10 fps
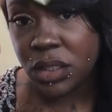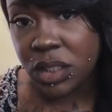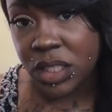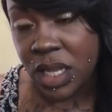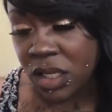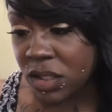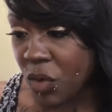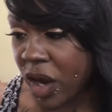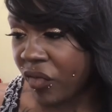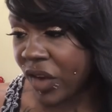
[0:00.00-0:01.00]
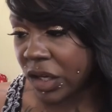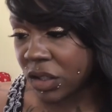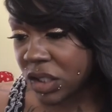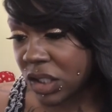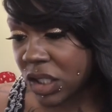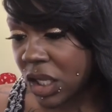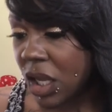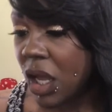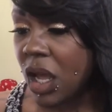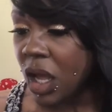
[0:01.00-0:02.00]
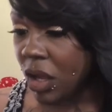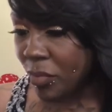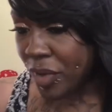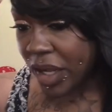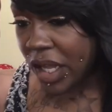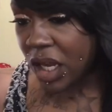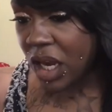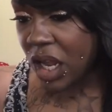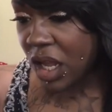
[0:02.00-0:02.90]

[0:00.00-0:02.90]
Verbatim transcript: setting spray first but